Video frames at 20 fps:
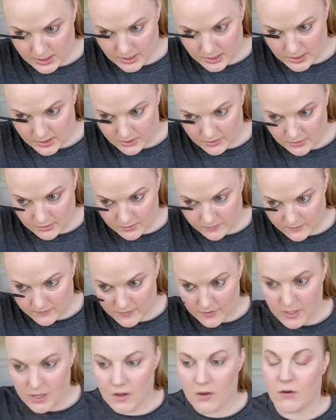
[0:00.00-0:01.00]
another
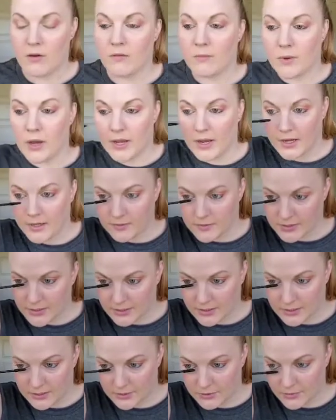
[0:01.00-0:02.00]
video of mine, it was
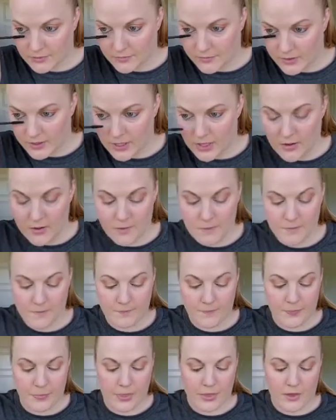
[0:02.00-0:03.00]
like a dupe video,
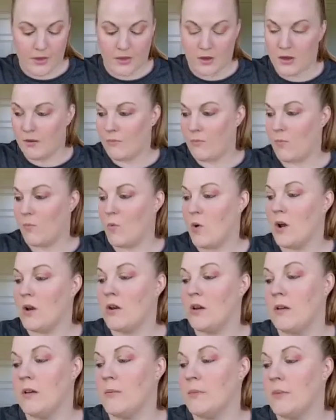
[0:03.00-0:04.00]

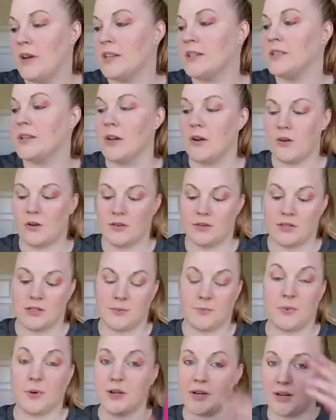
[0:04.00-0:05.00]
one mascara that's
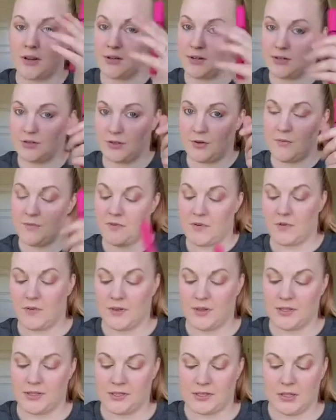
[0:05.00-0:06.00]
pretty good dupe for
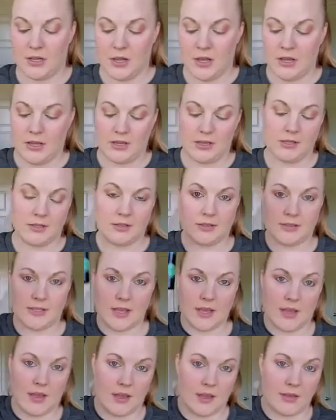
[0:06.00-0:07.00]
this is
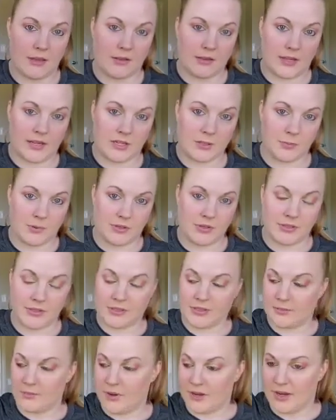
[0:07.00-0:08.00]
the Lash
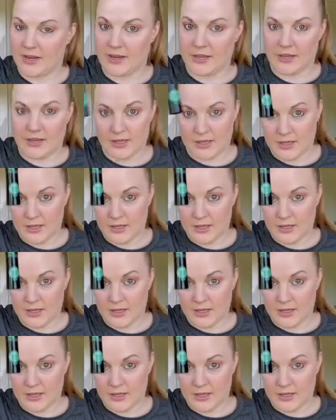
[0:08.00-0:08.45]
Princess by